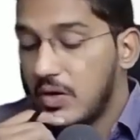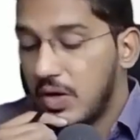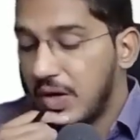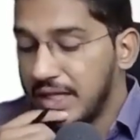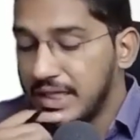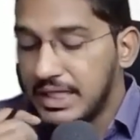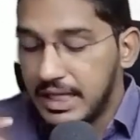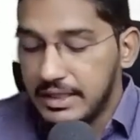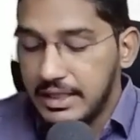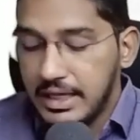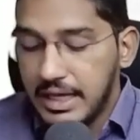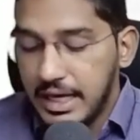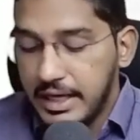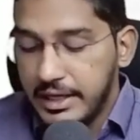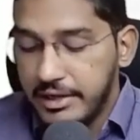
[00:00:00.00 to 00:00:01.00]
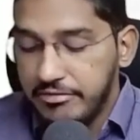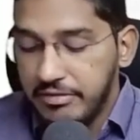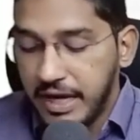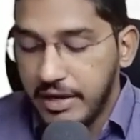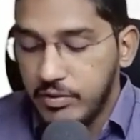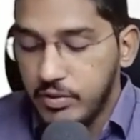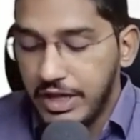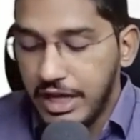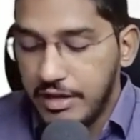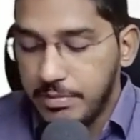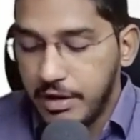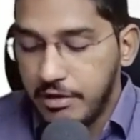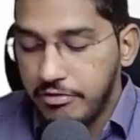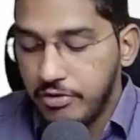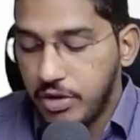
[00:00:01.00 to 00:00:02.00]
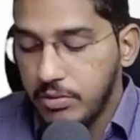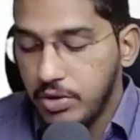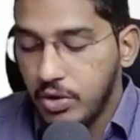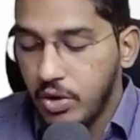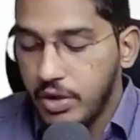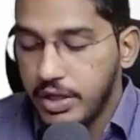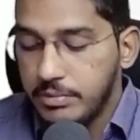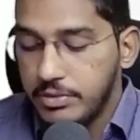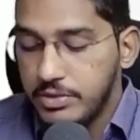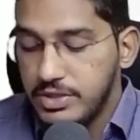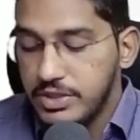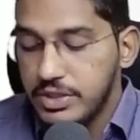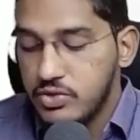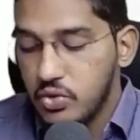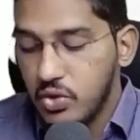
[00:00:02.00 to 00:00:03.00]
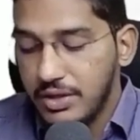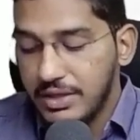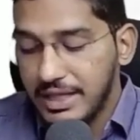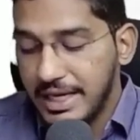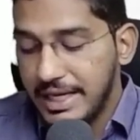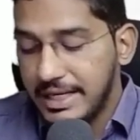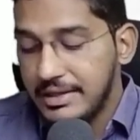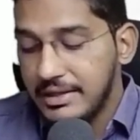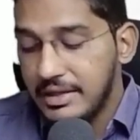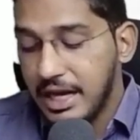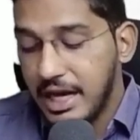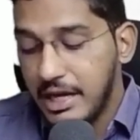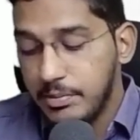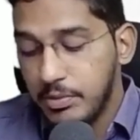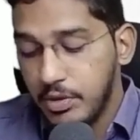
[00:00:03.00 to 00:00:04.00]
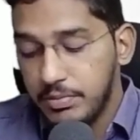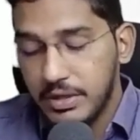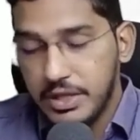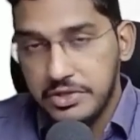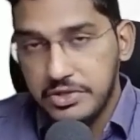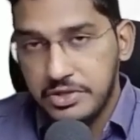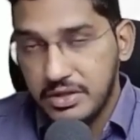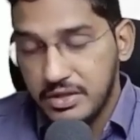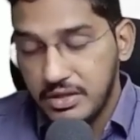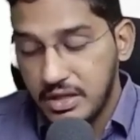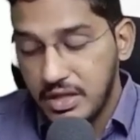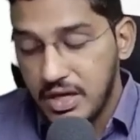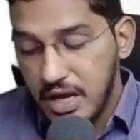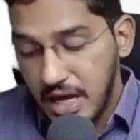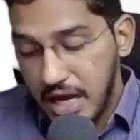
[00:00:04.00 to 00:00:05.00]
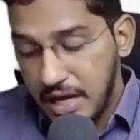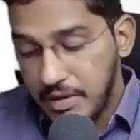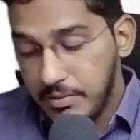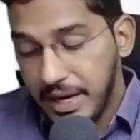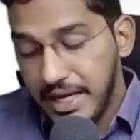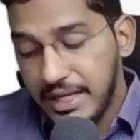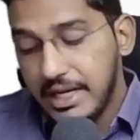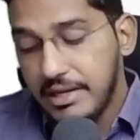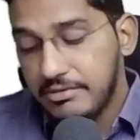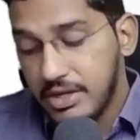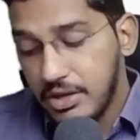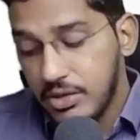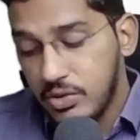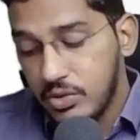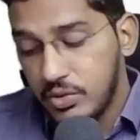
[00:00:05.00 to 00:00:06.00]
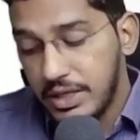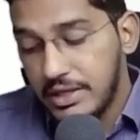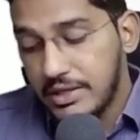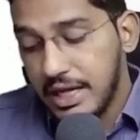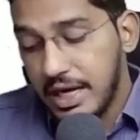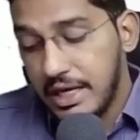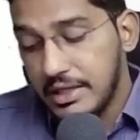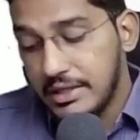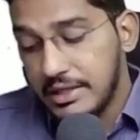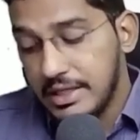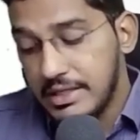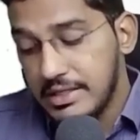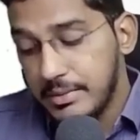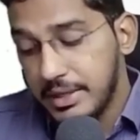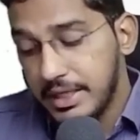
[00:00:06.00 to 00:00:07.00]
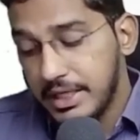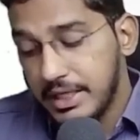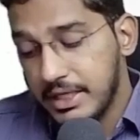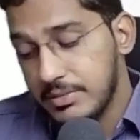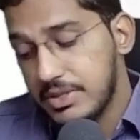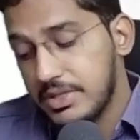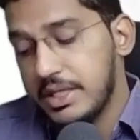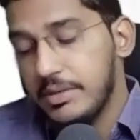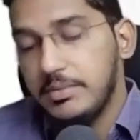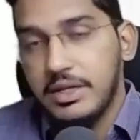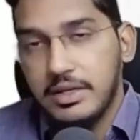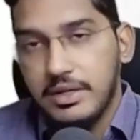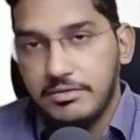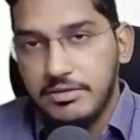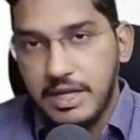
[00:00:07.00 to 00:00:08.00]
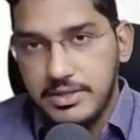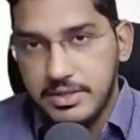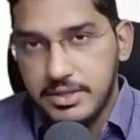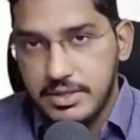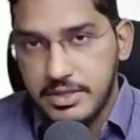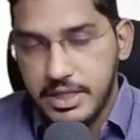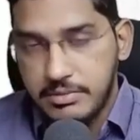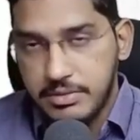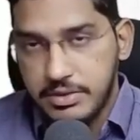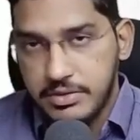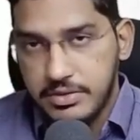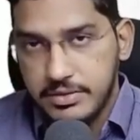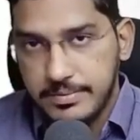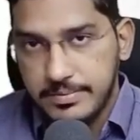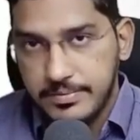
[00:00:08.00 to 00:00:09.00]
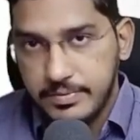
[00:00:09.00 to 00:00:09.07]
On the other hand, if I would have performed audit procedures on the entire population, I might have concluded that there is a material misstatement in the financial statements.